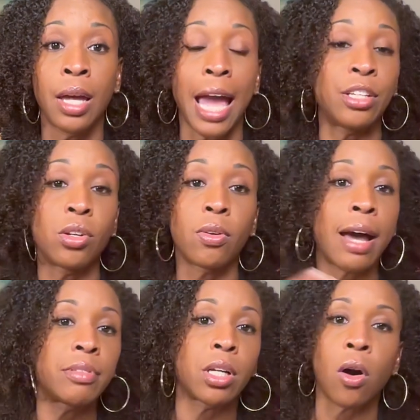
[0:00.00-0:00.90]
And you don't
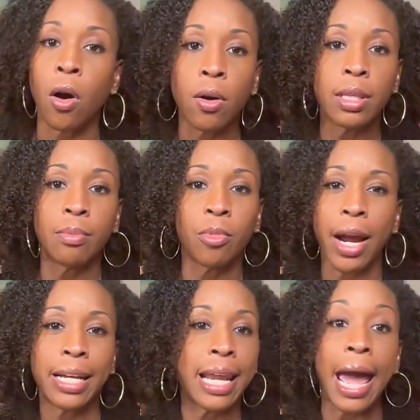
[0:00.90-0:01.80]
have to call them
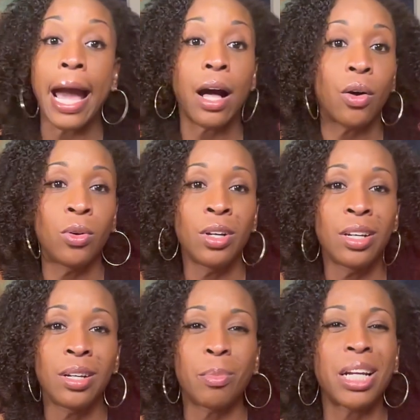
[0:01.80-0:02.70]
right now,
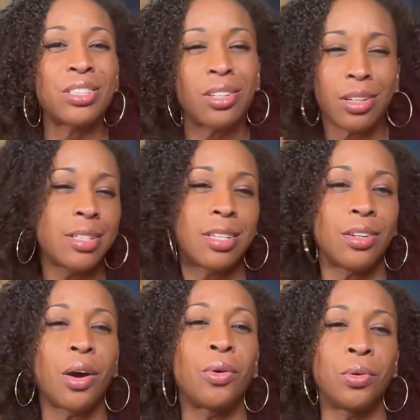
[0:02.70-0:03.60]
but it's good to
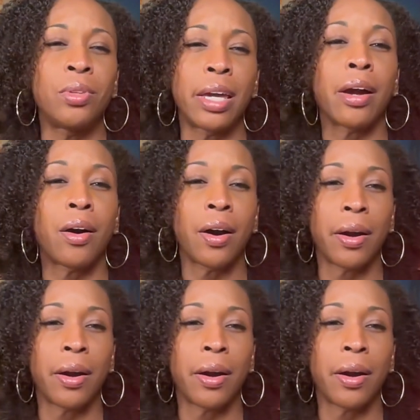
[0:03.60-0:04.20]
know who they are.